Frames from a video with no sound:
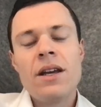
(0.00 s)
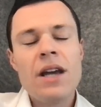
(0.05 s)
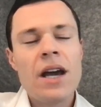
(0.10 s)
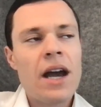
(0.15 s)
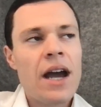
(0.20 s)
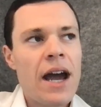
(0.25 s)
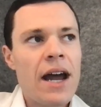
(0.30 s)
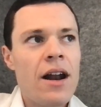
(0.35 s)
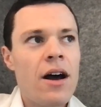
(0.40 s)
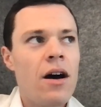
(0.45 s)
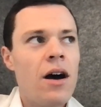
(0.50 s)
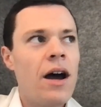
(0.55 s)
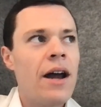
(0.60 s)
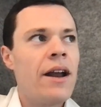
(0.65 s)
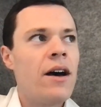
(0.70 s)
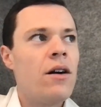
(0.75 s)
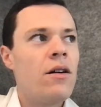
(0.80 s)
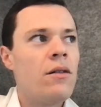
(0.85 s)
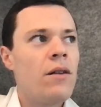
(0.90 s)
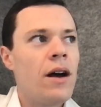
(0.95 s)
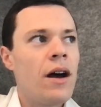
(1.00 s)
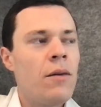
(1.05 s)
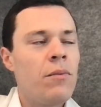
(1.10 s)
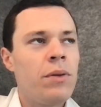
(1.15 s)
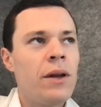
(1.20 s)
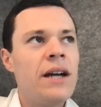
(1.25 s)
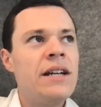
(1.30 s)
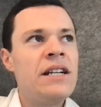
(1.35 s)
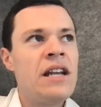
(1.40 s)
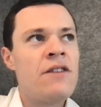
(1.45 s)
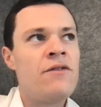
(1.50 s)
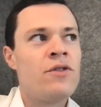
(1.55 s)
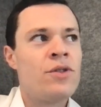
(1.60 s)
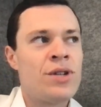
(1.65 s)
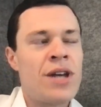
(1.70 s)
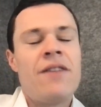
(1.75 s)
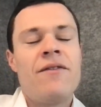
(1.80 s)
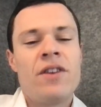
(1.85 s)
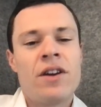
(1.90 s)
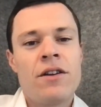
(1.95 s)
Yeah, and I'll play
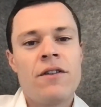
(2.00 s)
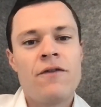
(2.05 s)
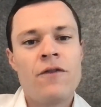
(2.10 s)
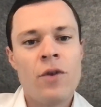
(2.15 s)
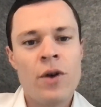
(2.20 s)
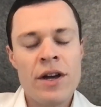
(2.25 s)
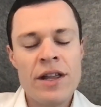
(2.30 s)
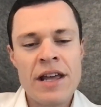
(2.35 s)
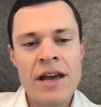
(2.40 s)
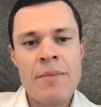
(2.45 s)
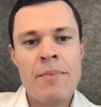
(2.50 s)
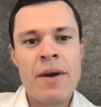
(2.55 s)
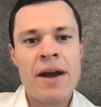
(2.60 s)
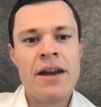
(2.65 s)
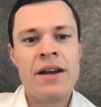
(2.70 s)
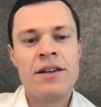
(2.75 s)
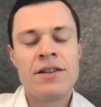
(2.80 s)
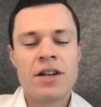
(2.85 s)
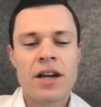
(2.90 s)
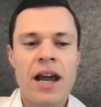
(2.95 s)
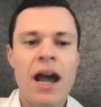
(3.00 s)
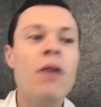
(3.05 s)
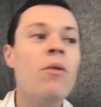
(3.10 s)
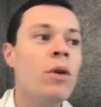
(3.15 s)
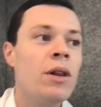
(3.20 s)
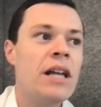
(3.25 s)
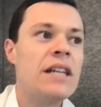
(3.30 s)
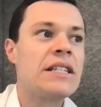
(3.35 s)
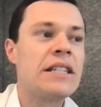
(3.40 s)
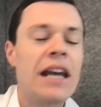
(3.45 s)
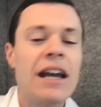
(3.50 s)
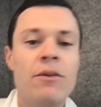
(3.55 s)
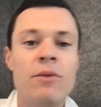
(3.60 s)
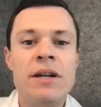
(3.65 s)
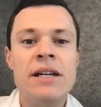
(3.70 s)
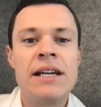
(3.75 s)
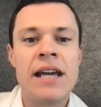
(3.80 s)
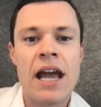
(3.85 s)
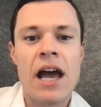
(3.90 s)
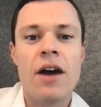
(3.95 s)
devil's advocate for you there, Ben, is, okay, well, let's say
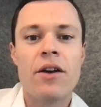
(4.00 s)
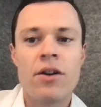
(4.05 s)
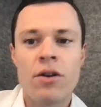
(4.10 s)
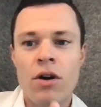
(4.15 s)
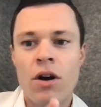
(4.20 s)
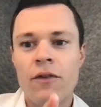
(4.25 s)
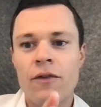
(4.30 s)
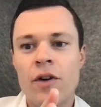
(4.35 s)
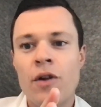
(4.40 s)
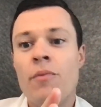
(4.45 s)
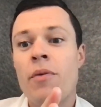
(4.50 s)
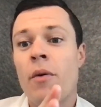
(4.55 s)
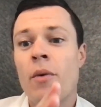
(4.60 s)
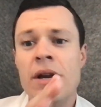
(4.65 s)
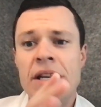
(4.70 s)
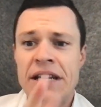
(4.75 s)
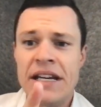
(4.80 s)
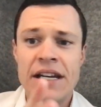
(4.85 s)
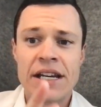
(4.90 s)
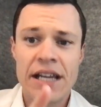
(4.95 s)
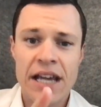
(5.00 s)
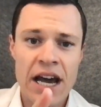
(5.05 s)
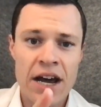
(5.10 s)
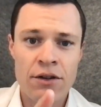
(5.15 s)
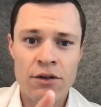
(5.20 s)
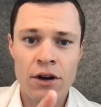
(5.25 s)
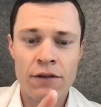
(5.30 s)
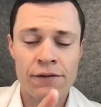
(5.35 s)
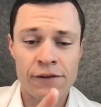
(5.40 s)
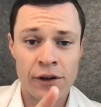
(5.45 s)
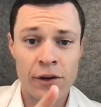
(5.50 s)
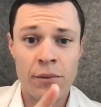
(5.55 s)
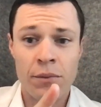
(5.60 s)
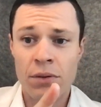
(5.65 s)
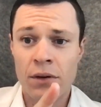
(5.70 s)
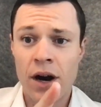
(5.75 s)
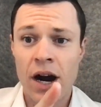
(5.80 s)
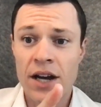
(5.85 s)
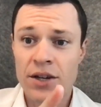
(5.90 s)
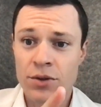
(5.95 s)
we counter-offered, but we didn't counter-offer on
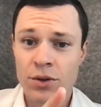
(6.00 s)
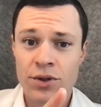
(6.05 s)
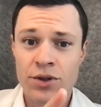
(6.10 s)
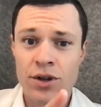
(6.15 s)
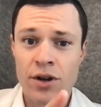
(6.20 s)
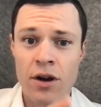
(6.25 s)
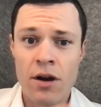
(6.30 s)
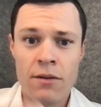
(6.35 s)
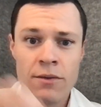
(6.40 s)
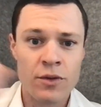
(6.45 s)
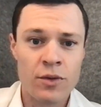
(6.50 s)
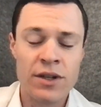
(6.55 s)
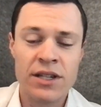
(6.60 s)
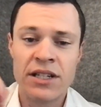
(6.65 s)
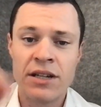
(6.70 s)
price or terms.